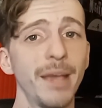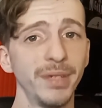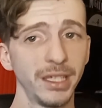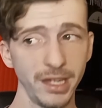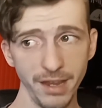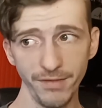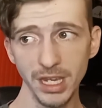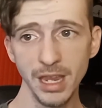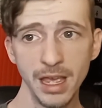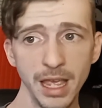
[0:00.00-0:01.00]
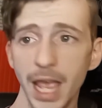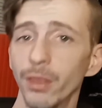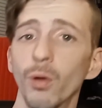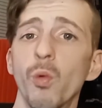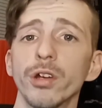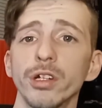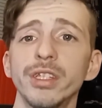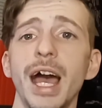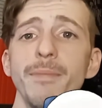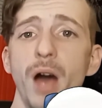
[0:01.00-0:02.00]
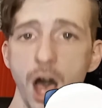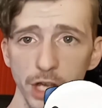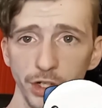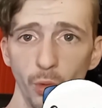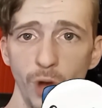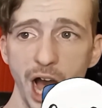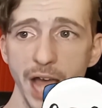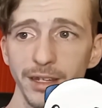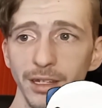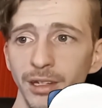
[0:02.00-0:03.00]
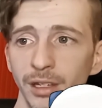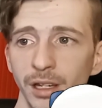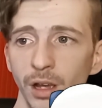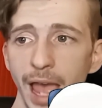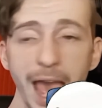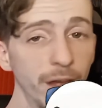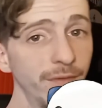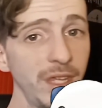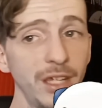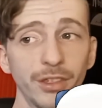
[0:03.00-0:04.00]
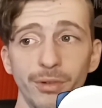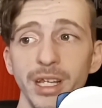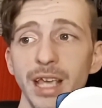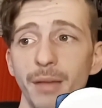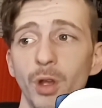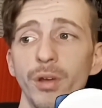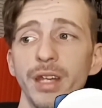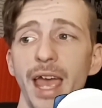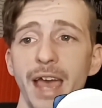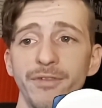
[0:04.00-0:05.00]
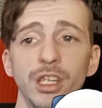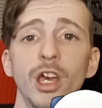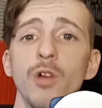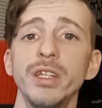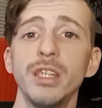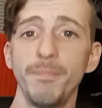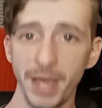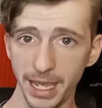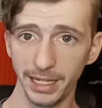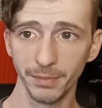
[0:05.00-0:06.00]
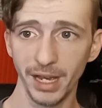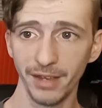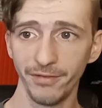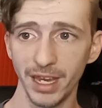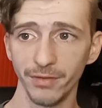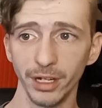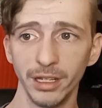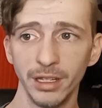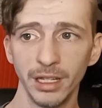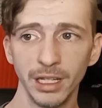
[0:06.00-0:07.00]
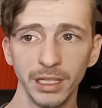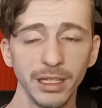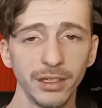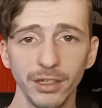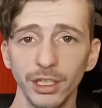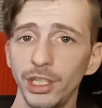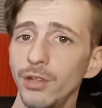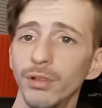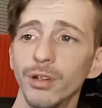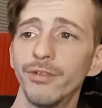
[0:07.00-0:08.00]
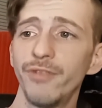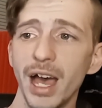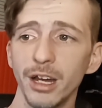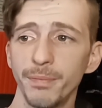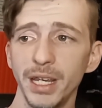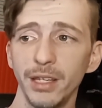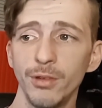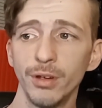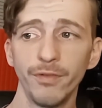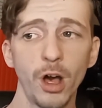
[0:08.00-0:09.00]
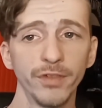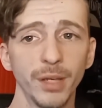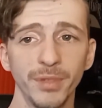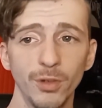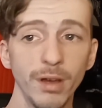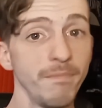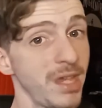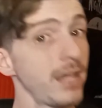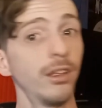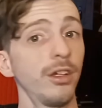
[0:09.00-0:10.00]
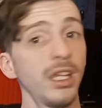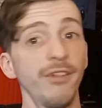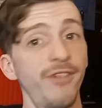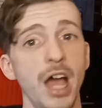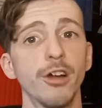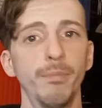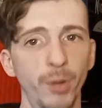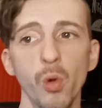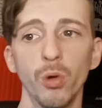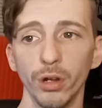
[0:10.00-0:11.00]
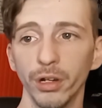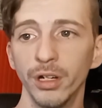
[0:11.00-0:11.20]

Snivy, and the Water-type Oshawott. Out of these 3, I'm going to have to go with Tepig as my favorite. This is a cute little fire pig who evolves up into a mean-looking fire boar.